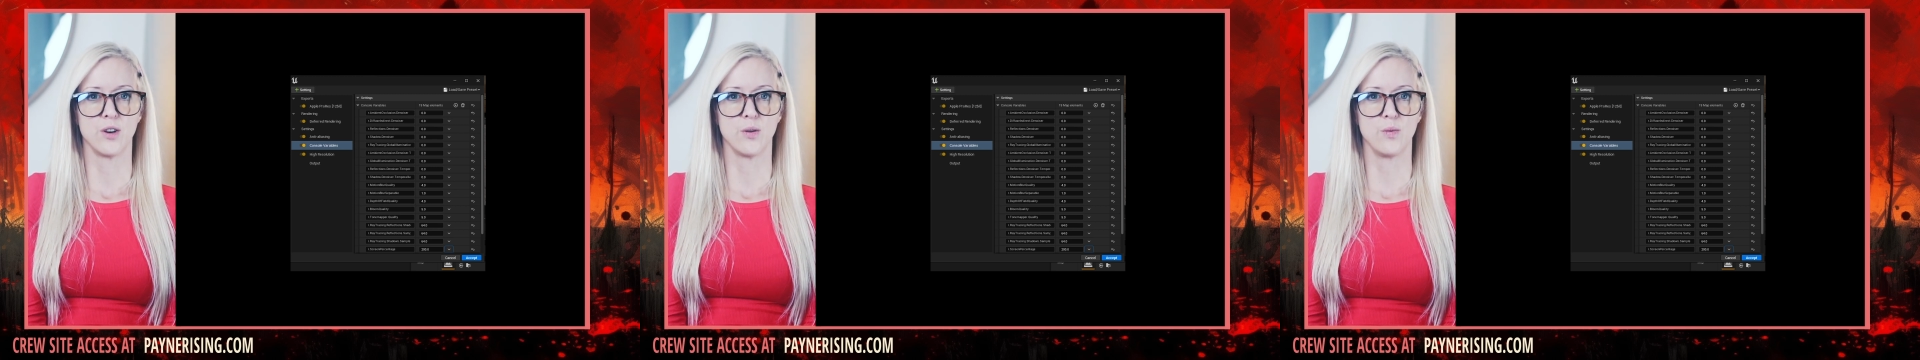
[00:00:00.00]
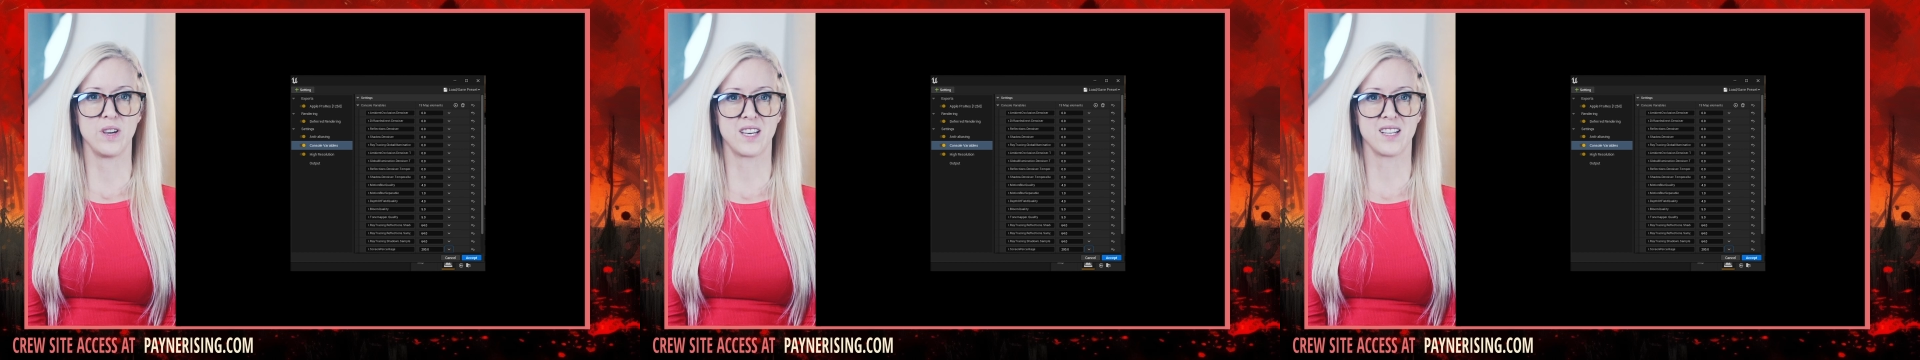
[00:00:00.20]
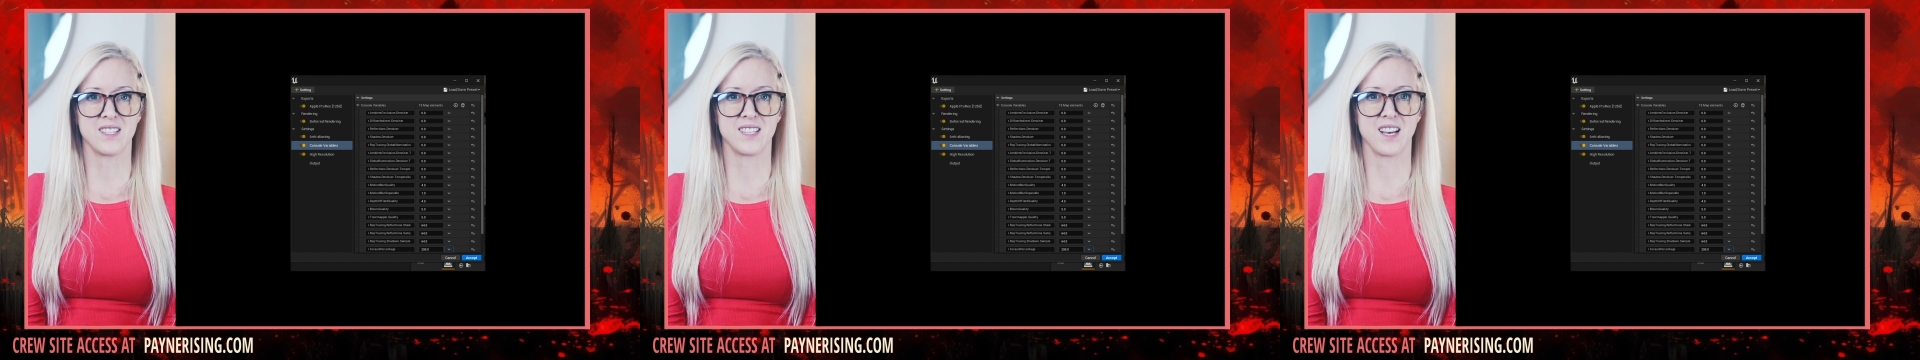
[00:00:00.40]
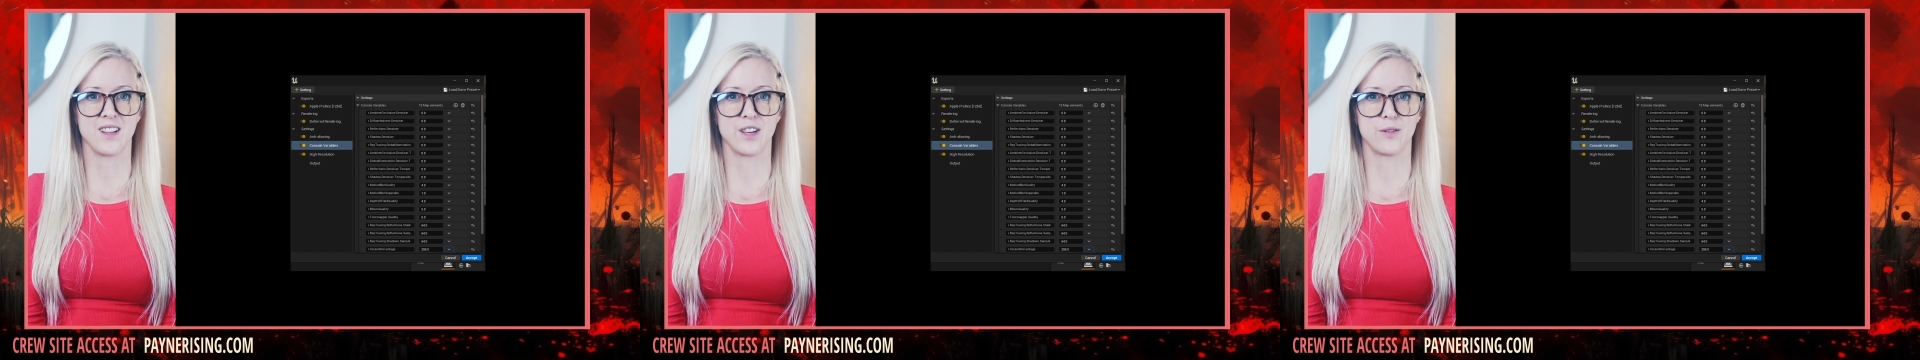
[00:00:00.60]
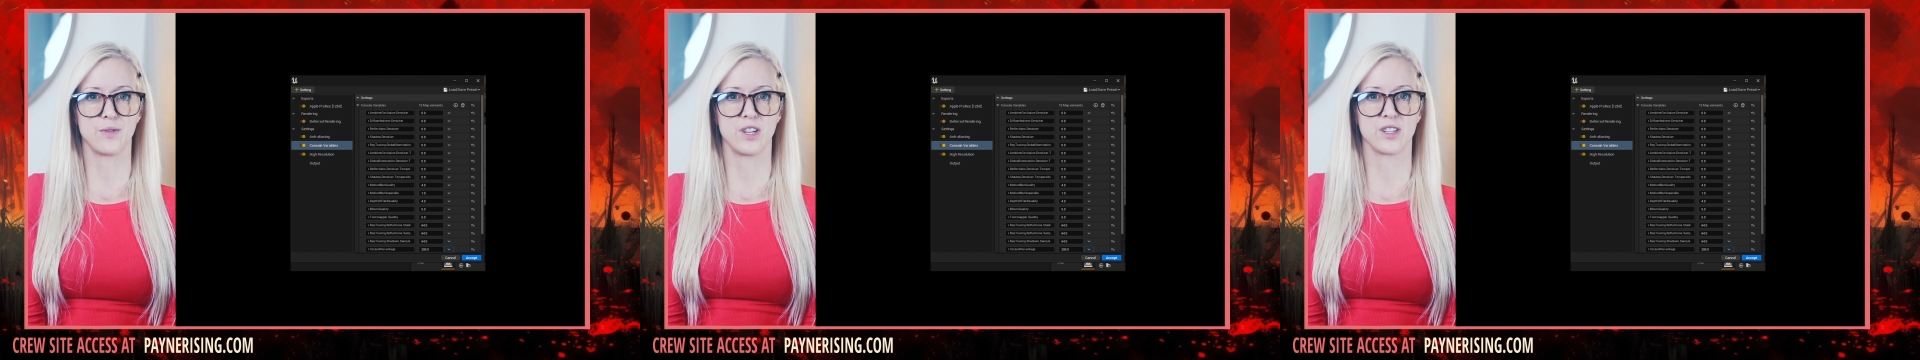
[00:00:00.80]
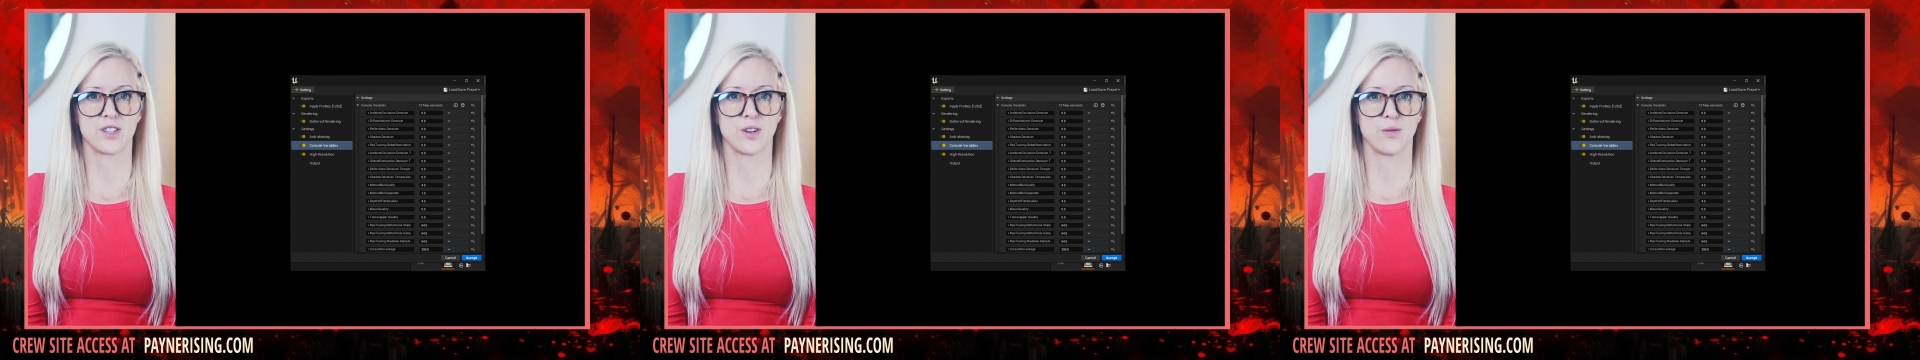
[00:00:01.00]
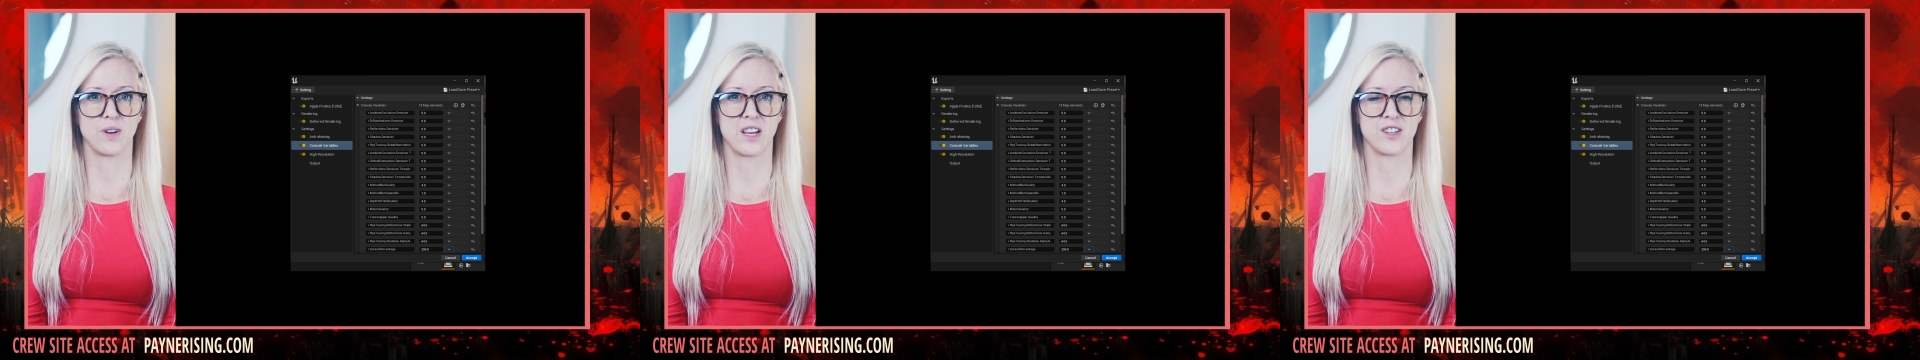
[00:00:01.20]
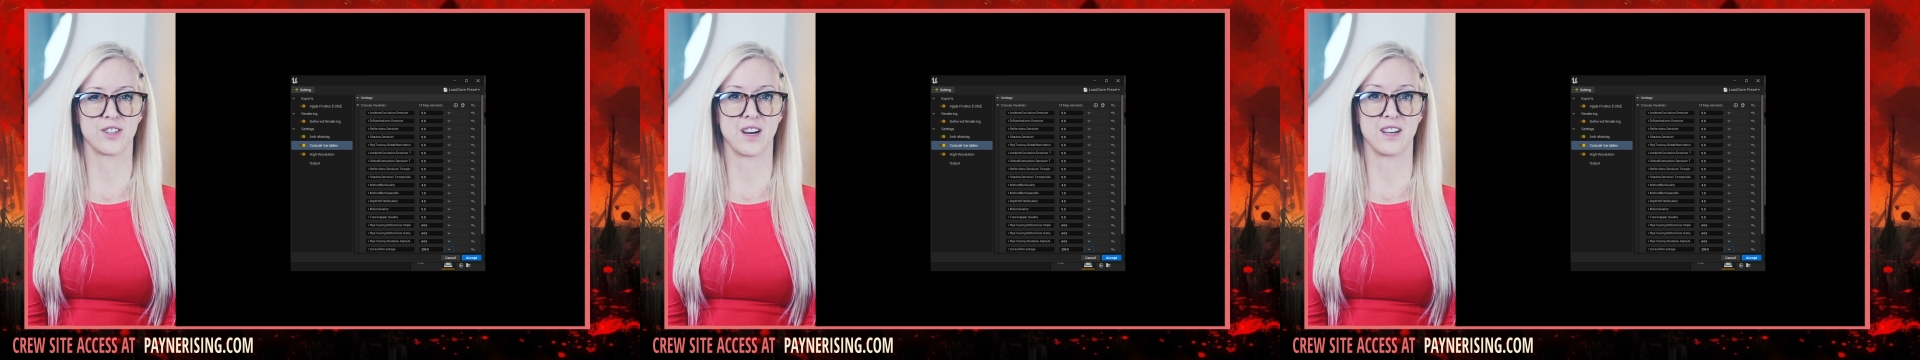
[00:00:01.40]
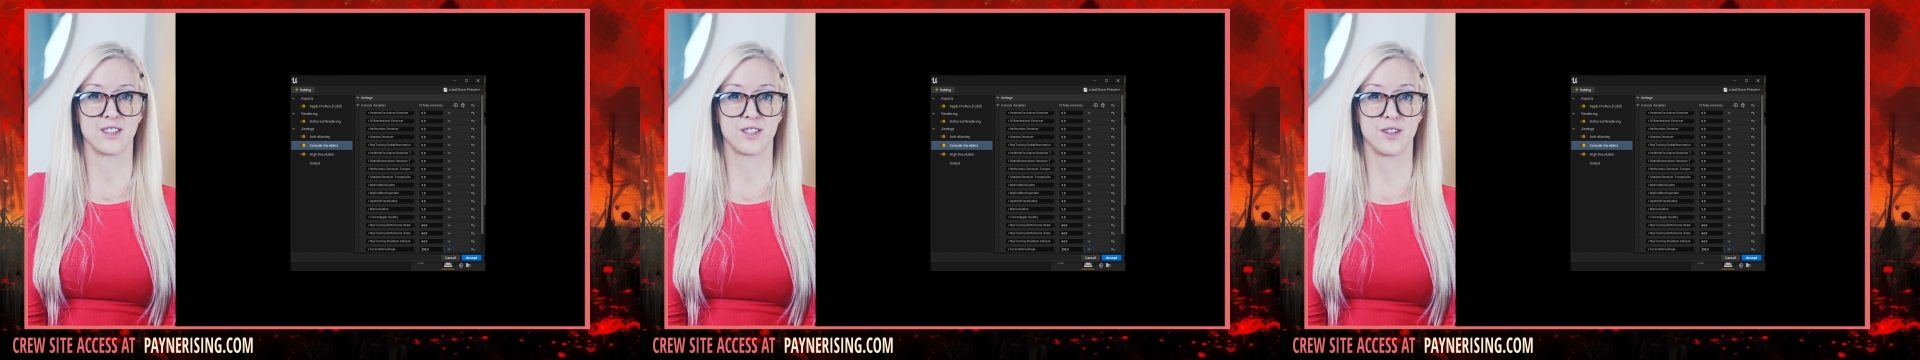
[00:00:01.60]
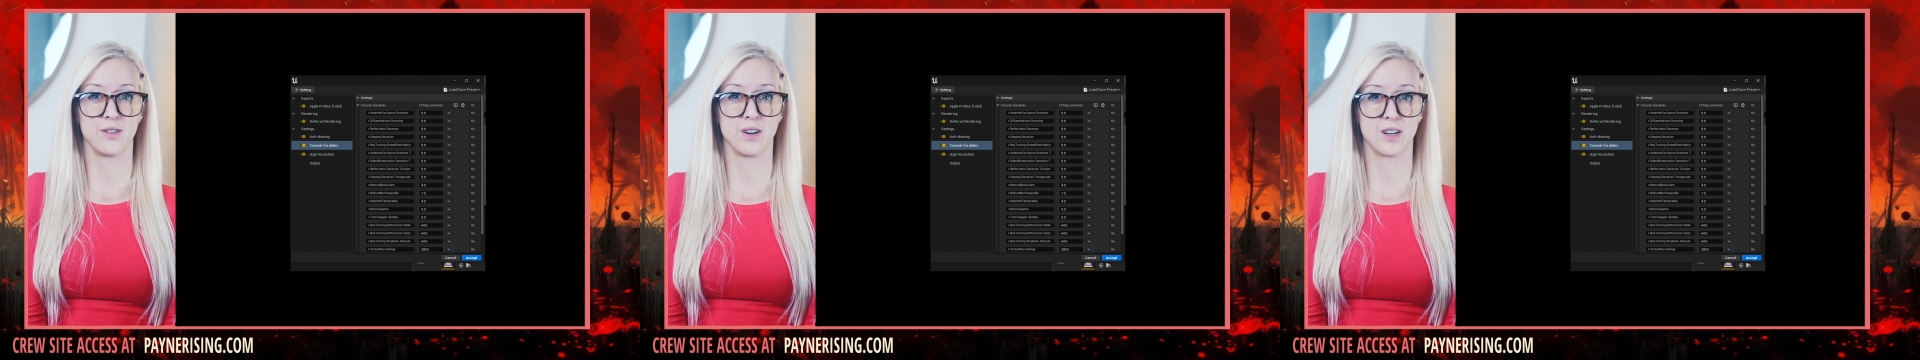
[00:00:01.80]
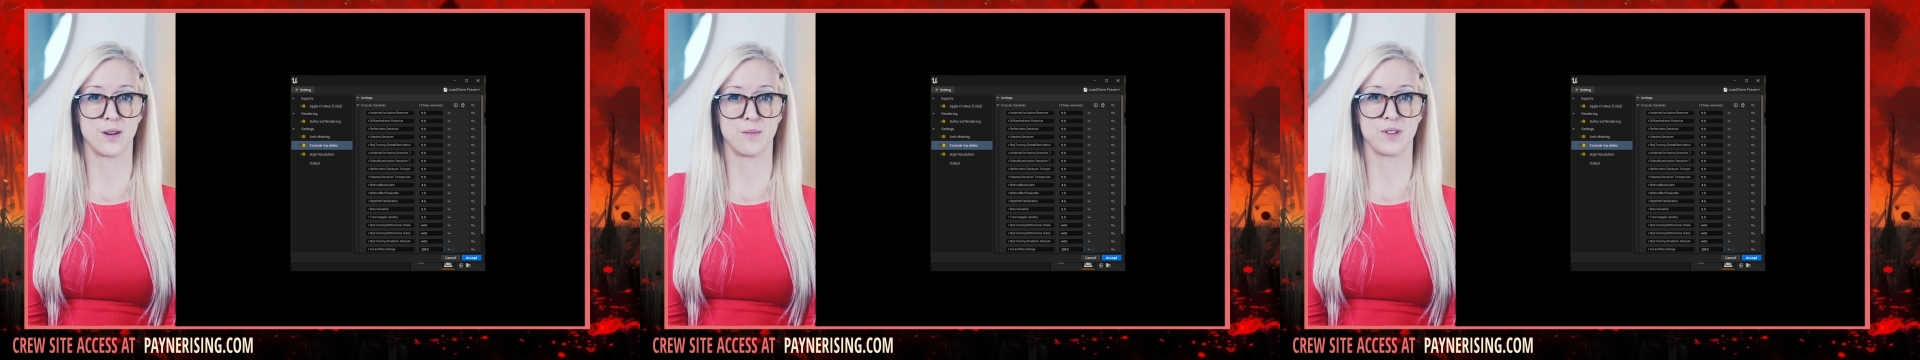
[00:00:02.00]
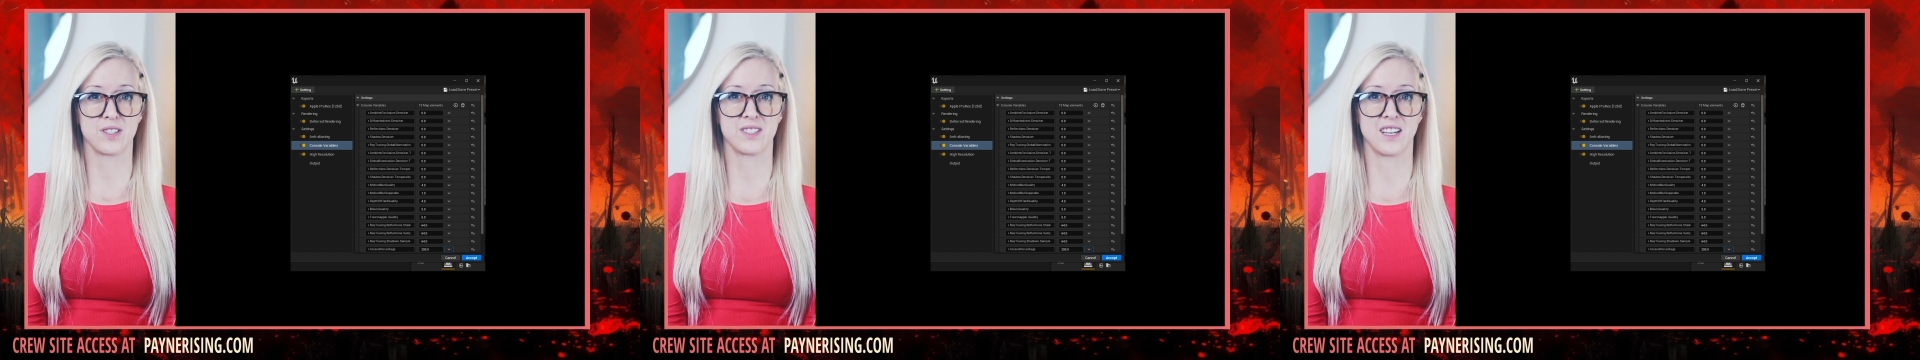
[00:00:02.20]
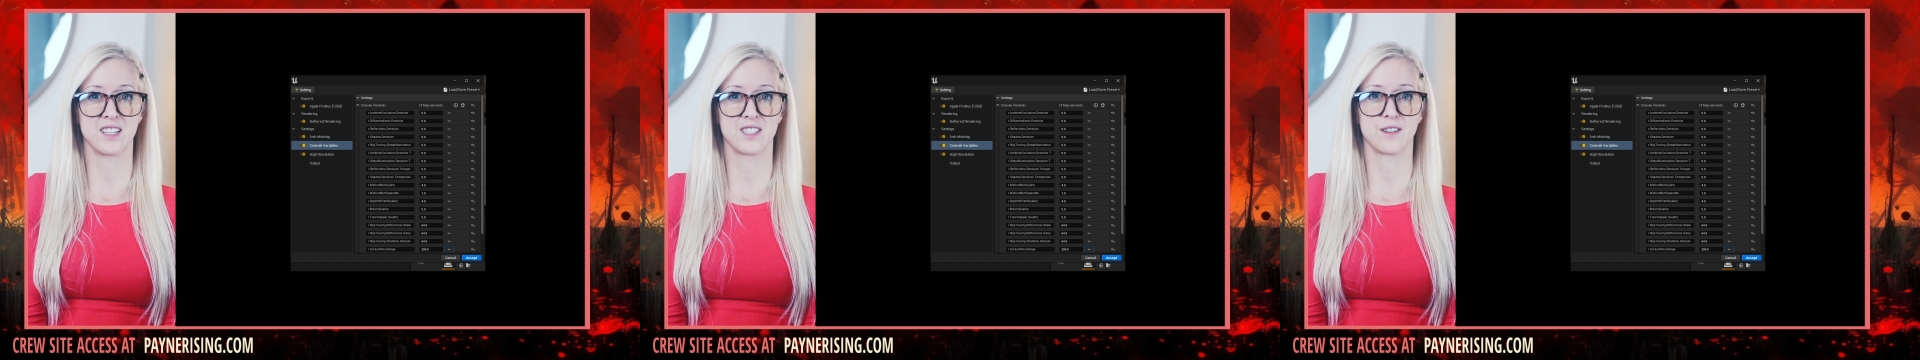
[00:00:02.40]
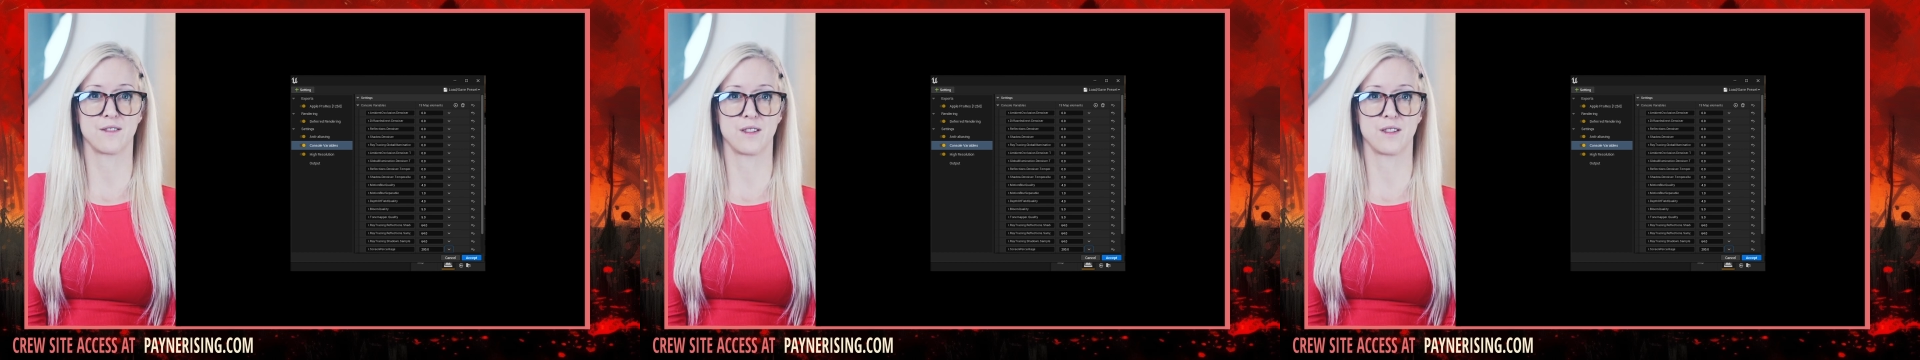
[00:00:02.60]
We can tell Unreal to render at 200%